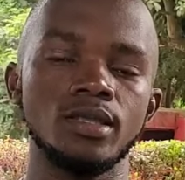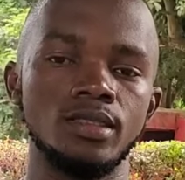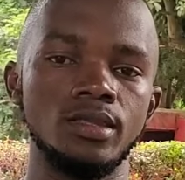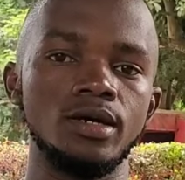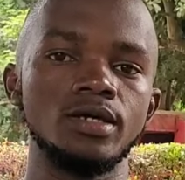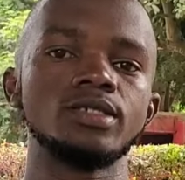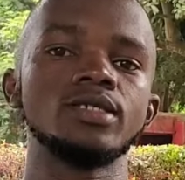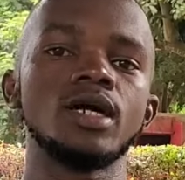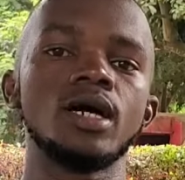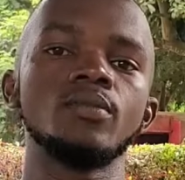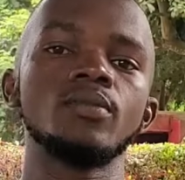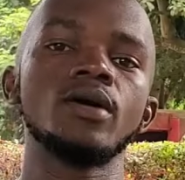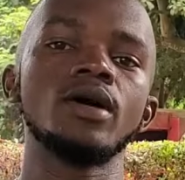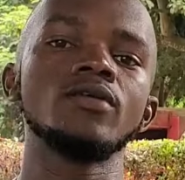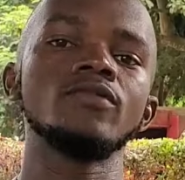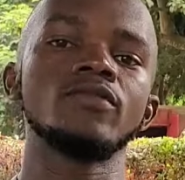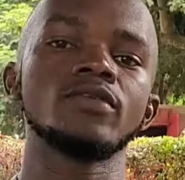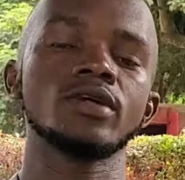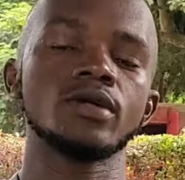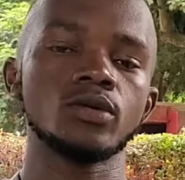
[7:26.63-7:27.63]
that I'm
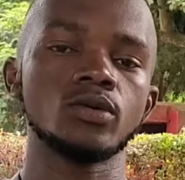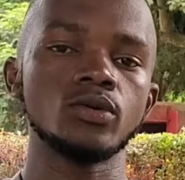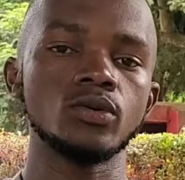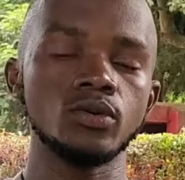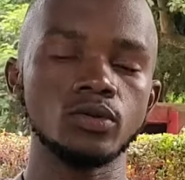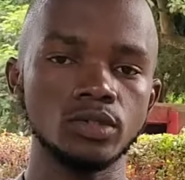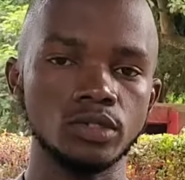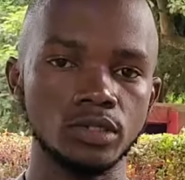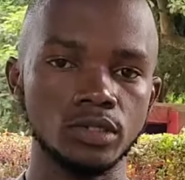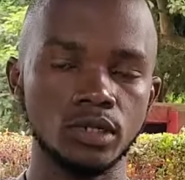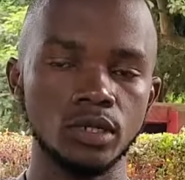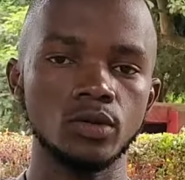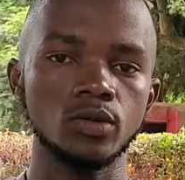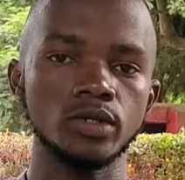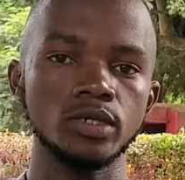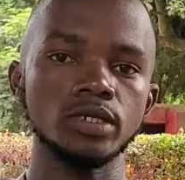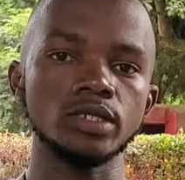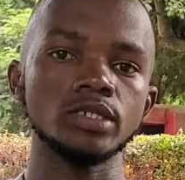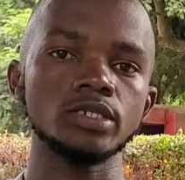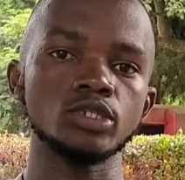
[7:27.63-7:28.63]
having a good skill
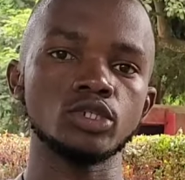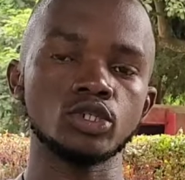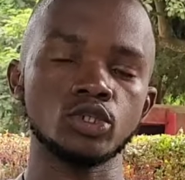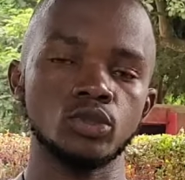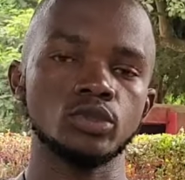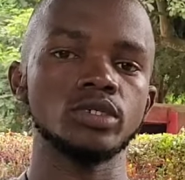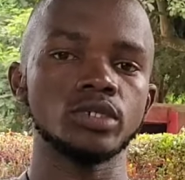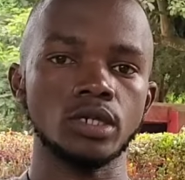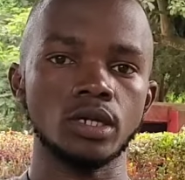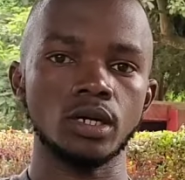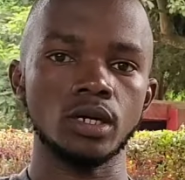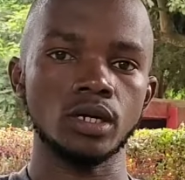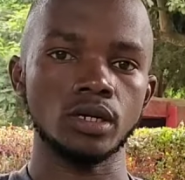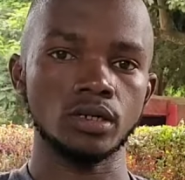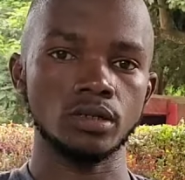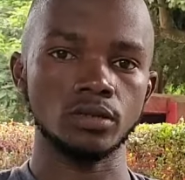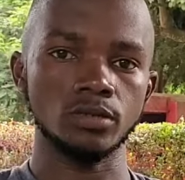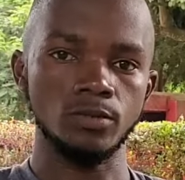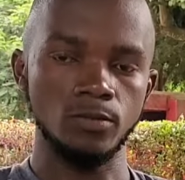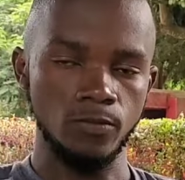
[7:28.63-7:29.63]
in shooting
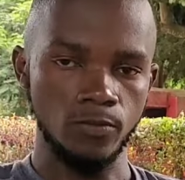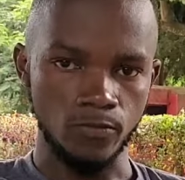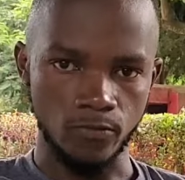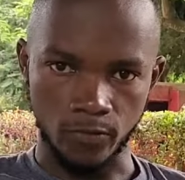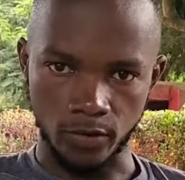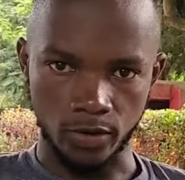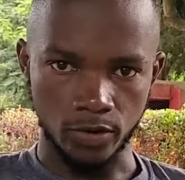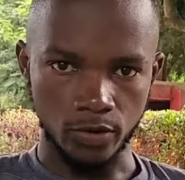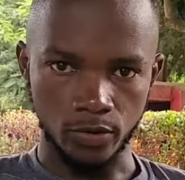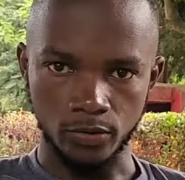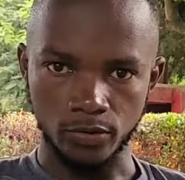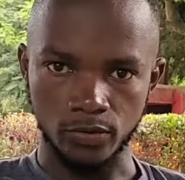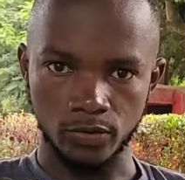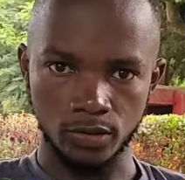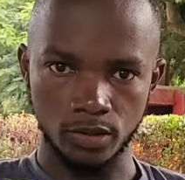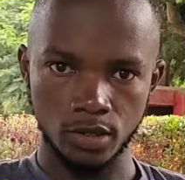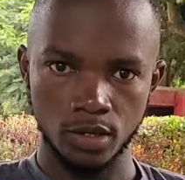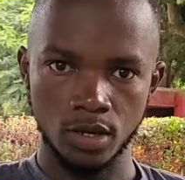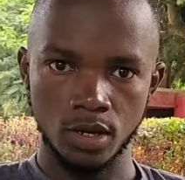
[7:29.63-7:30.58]
videos.